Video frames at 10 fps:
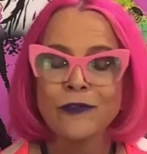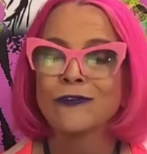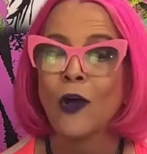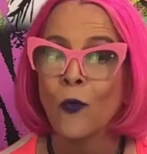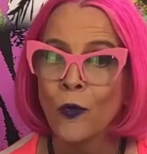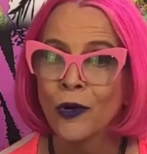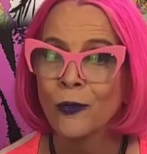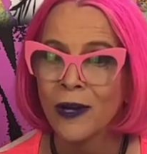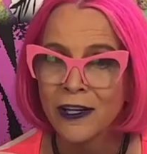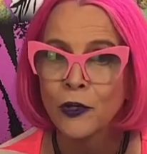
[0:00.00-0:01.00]
don't worry,
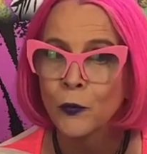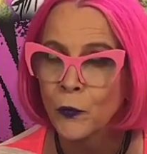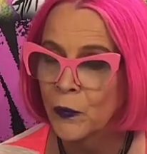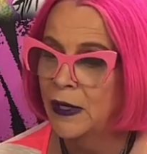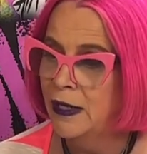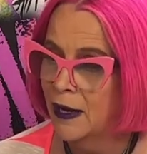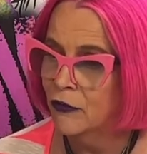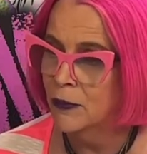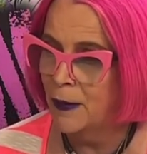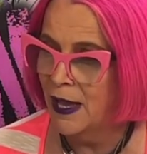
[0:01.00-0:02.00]
we're not going to read
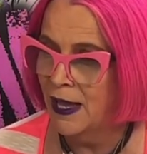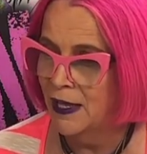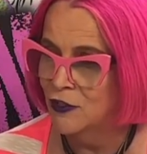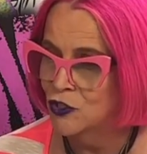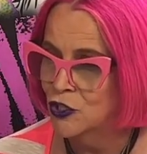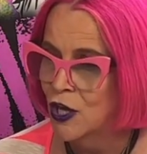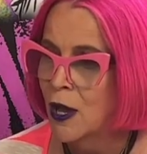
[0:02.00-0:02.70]
every page,